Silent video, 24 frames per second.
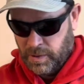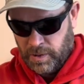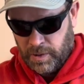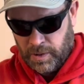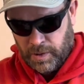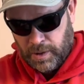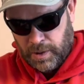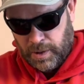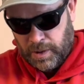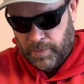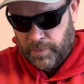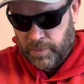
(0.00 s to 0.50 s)

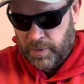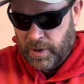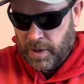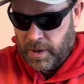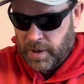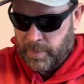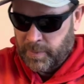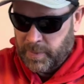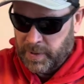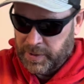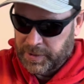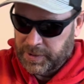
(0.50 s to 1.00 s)
And we got a
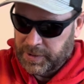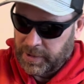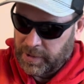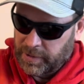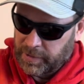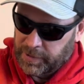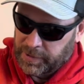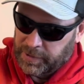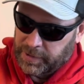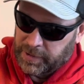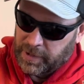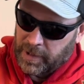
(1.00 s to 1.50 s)
bunch of other
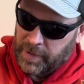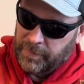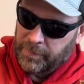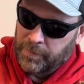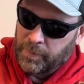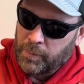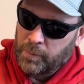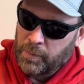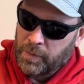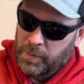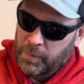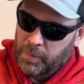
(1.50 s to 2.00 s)
stuff.
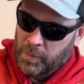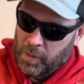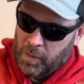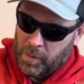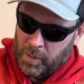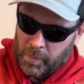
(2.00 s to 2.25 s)
We won't